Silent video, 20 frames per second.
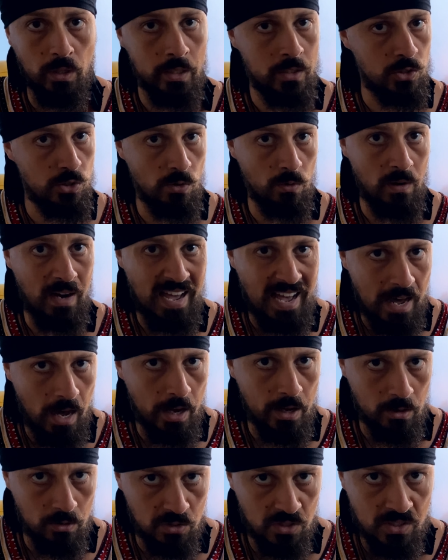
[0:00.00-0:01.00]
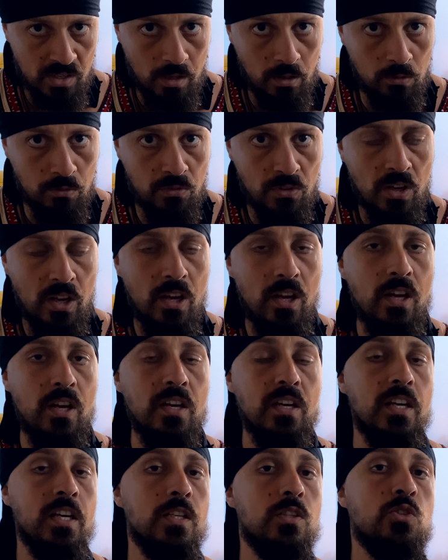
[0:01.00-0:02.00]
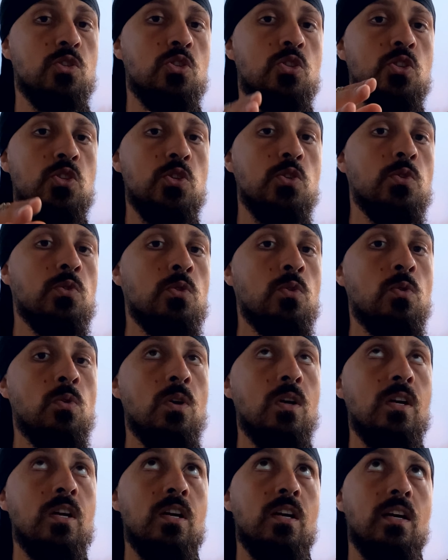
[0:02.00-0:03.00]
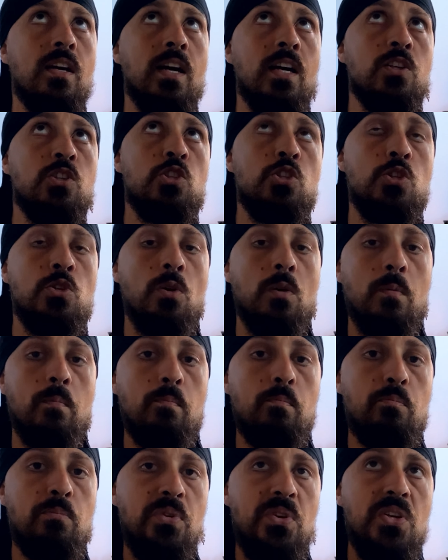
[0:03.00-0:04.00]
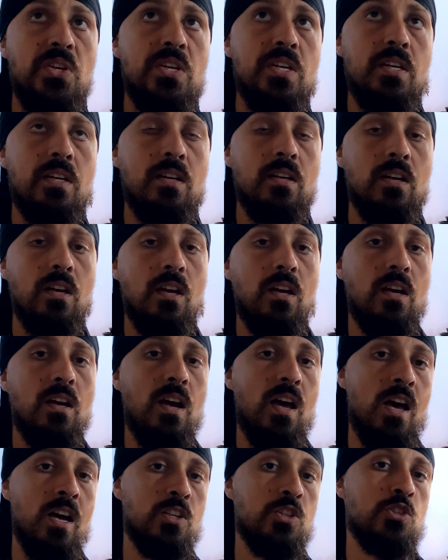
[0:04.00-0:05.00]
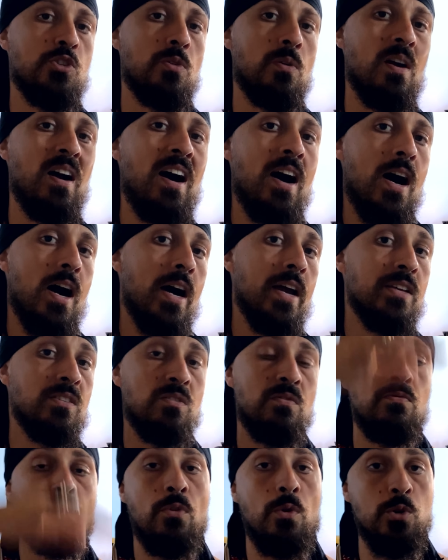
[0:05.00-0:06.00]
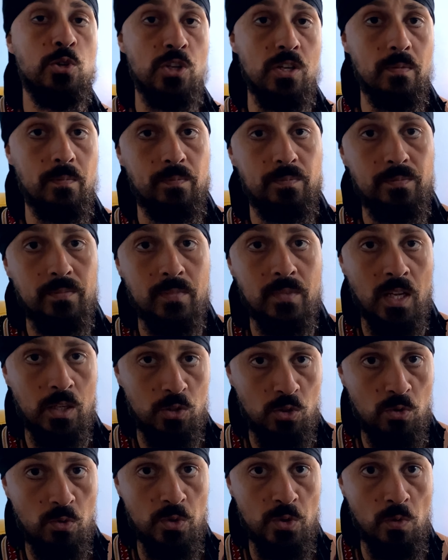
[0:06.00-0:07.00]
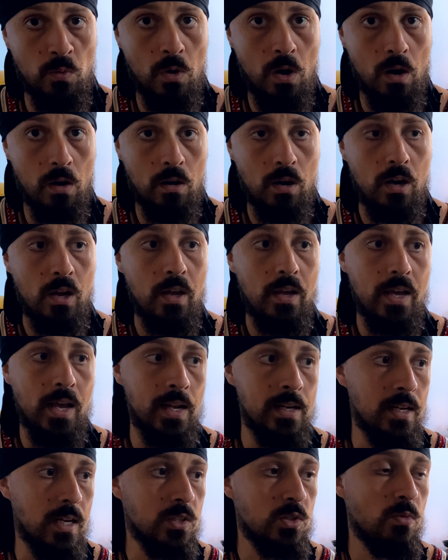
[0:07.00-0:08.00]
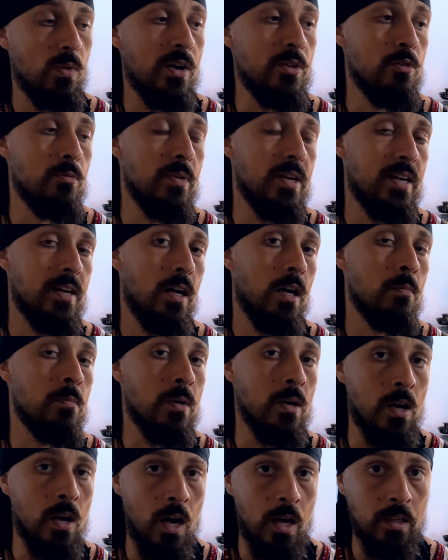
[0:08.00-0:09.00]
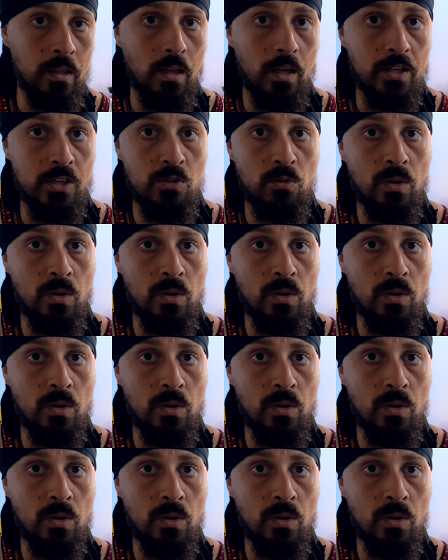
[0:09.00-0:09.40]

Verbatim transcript: It's your higher self. It's you at your peak, at your highest version. That's who you are. And that's why you become godlike.